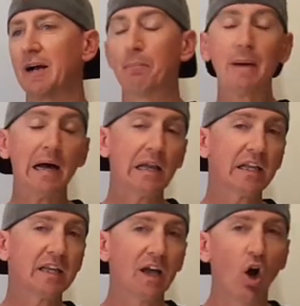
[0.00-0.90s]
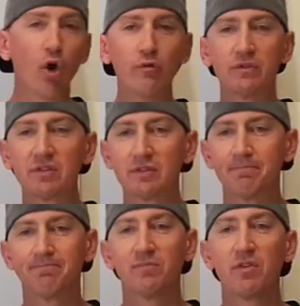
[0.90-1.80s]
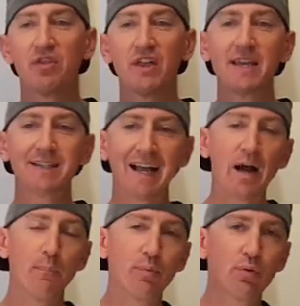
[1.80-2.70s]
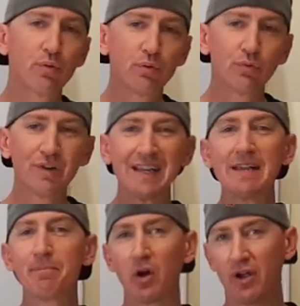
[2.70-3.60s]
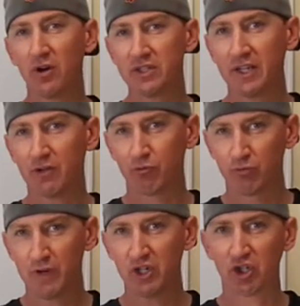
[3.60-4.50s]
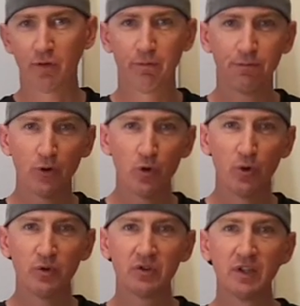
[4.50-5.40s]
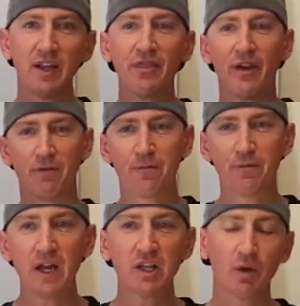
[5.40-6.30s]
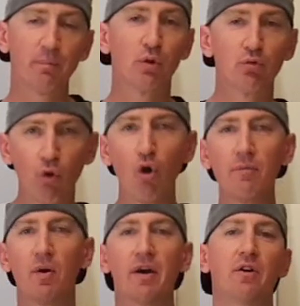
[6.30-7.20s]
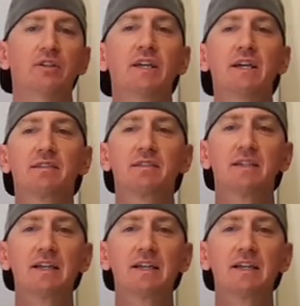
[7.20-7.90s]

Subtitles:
barley, oats, these are prebiotic rich foods that feed the probiotics,